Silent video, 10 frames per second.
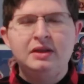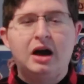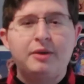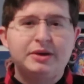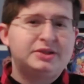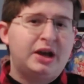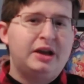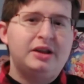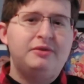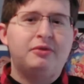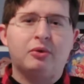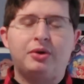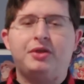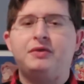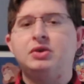I'm excited for
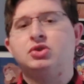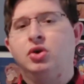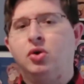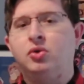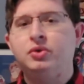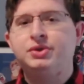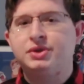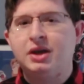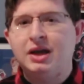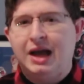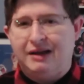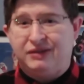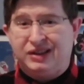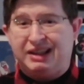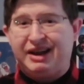what the future holds. I have
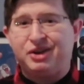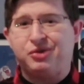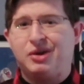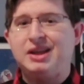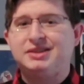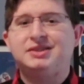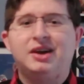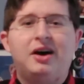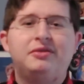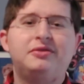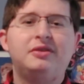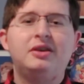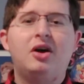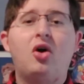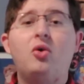a lot of great stuff,
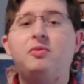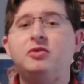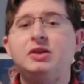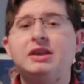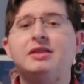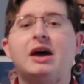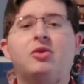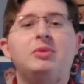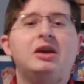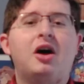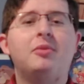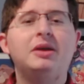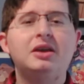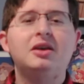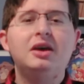hopefully, that'll be
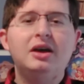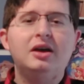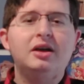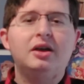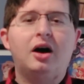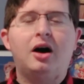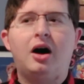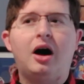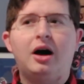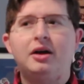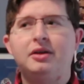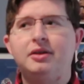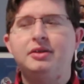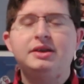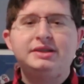coming
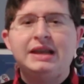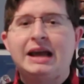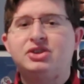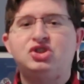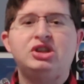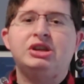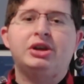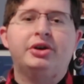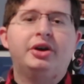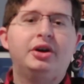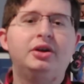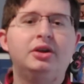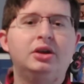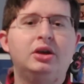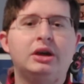this next year
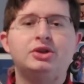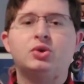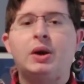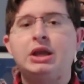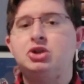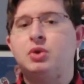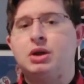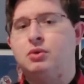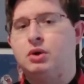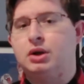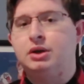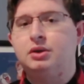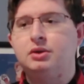in 2021.